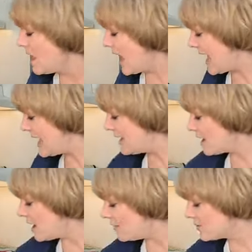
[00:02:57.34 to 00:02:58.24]
And
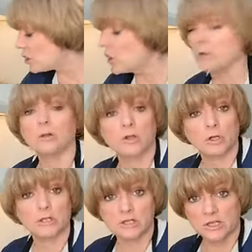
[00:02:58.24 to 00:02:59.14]
um, they're good. They're good.
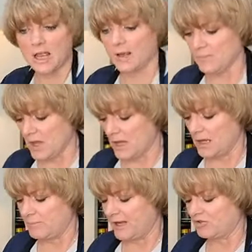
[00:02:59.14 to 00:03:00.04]
They stay in
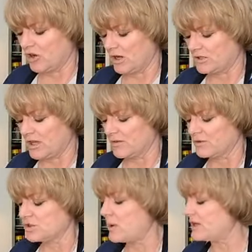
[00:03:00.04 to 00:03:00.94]
big chunks and they're
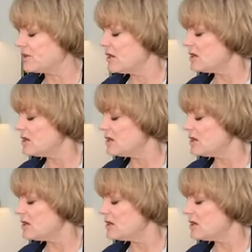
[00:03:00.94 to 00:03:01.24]
sweet.